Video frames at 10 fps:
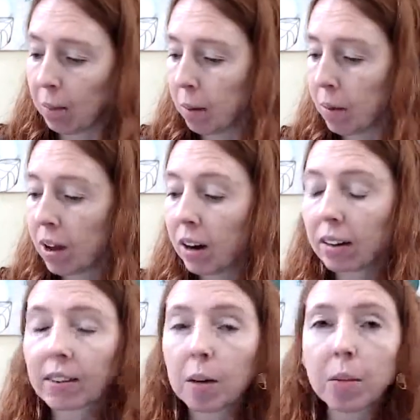up.
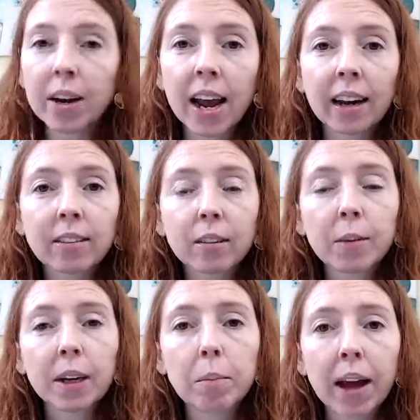someone asked
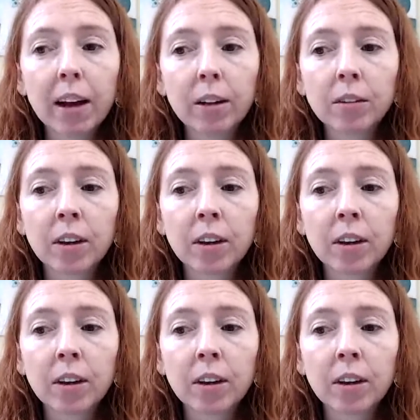me about,